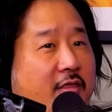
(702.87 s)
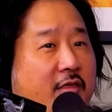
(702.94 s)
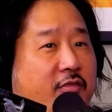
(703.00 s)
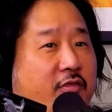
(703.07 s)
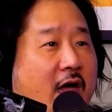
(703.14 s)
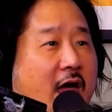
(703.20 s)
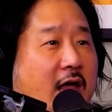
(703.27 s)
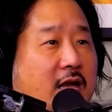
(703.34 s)

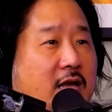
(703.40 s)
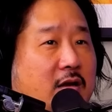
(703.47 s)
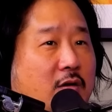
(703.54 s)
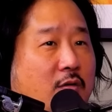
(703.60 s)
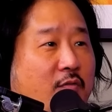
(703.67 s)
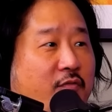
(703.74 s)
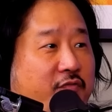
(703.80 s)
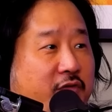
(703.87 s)
that that
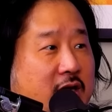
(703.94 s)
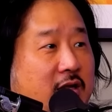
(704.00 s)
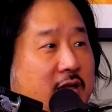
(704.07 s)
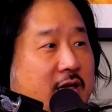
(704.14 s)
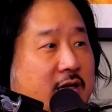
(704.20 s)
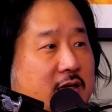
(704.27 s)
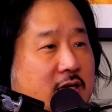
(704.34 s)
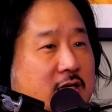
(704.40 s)

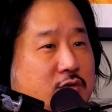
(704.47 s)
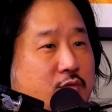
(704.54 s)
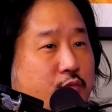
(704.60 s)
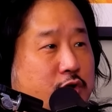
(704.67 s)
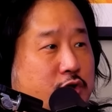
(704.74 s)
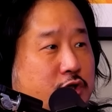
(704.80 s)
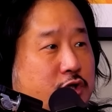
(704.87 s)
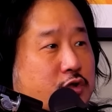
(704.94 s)
feeling is
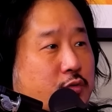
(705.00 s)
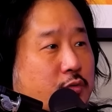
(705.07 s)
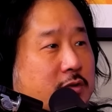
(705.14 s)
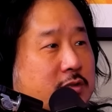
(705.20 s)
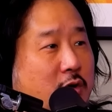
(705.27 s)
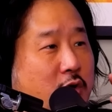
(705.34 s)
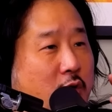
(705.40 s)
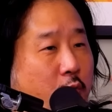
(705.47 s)
residual.
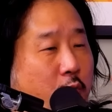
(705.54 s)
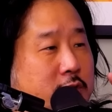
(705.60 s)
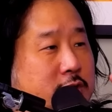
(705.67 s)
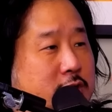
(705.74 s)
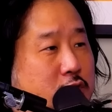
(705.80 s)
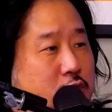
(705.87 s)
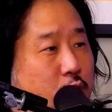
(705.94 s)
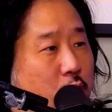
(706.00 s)
It's like a
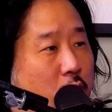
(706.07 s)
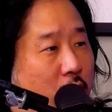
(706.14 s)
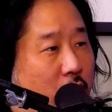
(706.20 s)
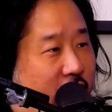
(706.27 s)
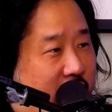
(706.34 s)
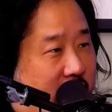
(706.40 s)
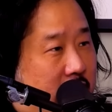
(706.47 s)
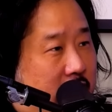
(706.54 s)

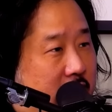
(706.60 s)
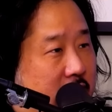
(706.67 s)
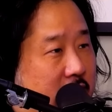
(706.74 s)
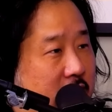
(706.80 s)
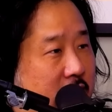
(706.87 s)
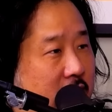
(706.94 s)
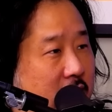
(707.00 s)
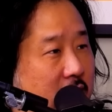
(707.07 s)
residual
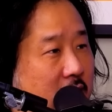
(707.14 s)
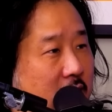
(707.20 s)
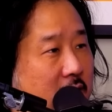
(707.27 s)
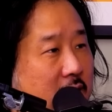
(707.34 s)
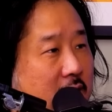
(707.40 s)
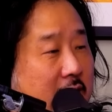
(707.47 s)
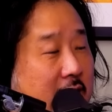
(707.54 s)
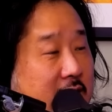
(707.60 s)
feeling.
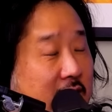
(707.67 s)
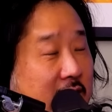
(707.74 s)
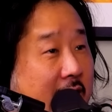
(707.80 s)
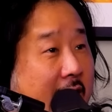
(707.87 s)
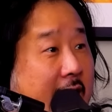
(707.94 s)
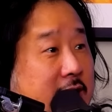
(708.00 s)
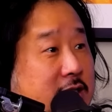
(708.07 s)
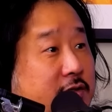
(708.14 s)
It
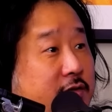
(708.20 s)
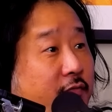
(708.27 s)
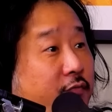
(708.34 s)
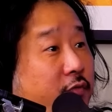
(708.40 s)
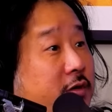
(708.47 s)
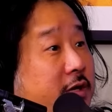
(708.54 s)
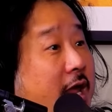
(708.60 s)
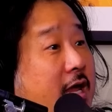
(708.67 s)
lasts
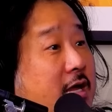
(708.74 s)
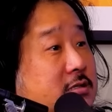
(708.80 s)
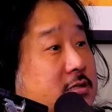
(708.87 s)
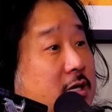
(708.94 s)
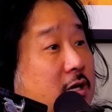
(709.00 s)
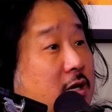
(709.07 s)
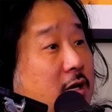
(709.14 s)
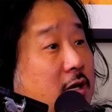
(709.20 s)
for days.
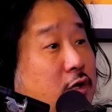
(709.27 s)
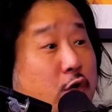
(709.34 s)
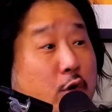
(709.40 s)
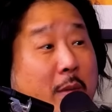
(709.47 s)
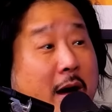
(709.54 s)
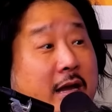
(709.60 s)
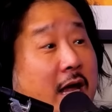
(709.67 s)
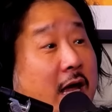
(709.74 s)
You
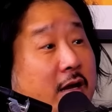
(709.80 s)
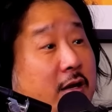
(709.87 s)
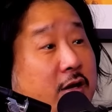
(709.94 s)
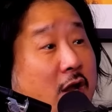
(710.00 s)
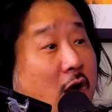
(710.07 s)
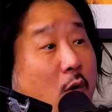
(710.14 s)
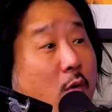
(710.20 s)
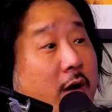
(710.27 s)
might not
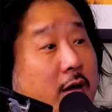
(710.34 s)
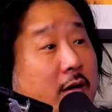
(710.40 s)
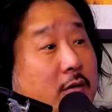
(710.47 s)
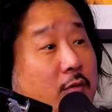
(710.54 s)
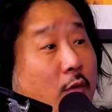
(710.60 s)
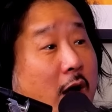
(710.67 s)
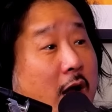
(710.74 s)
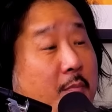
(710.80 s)
know
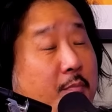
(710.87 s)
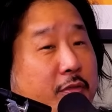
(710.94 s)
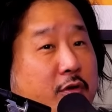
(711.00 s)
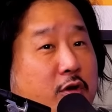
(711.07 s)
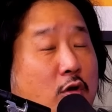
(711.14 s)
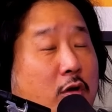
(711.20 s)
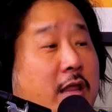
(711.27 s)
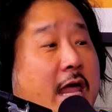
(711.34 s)
it, right? But
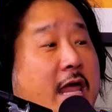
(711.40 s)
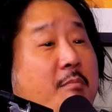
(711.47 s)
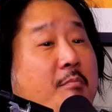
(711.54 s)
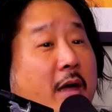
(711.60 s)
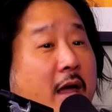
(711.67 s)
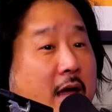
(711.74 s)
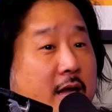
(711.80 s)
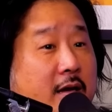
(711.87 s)
you'll lay in
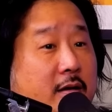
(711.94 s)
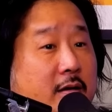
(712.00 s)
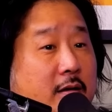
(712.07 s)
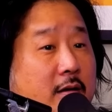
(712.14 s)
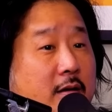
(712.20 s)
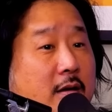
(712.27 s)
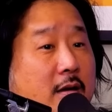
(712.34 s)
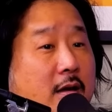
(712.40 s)
bed
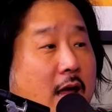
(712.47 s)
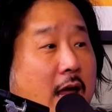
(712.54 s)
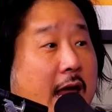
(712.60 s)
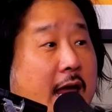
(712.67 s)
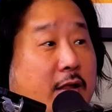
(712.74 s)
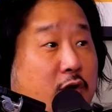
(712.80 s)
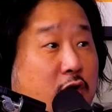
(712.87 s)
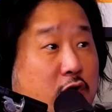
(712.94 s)

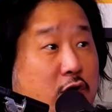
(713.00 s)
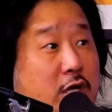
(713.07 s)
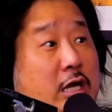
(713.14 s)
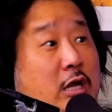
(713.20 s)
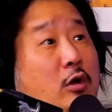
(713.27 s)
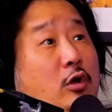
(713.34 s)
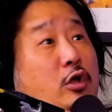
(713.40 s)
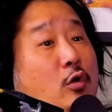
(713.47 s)
and
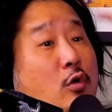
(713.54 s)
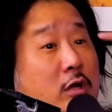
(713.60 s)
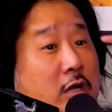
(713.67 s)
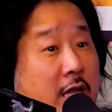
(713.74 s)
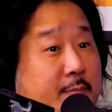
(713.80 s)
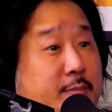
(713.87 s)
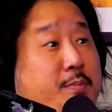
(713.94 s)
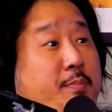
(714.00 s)
it'll you'll
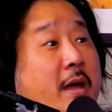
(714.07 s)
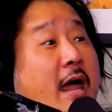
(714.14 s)
glimpse